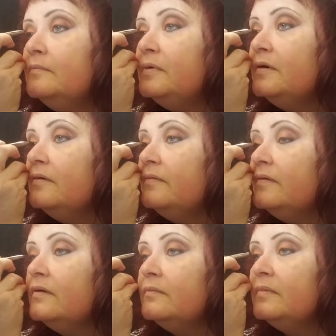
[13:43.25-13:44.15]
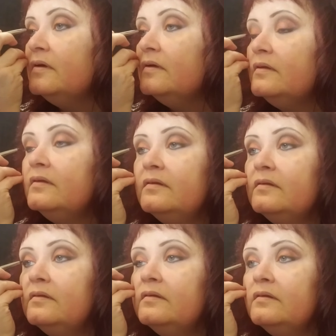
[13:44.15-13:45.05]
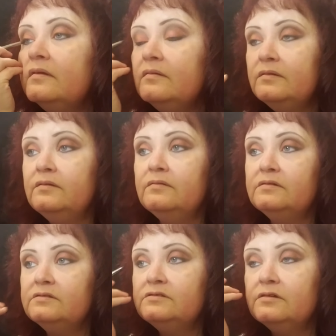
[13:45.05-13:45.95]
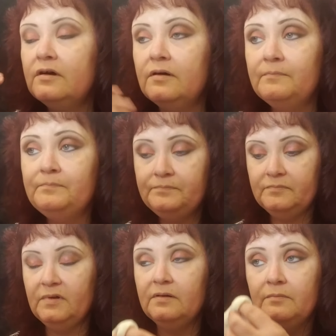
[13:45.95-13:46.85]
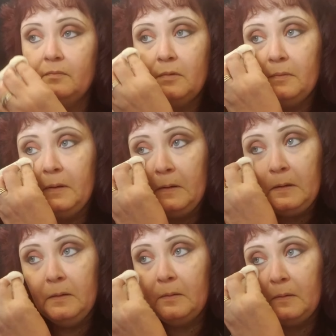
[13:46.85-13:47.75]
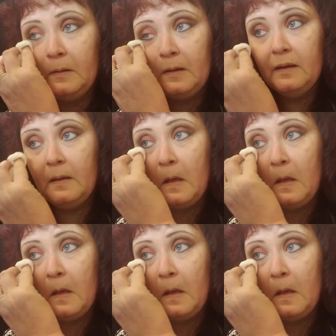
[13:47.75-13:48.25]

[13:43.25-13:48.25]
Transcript: perfect, but it will do its job what I'm wanting it to do tonight.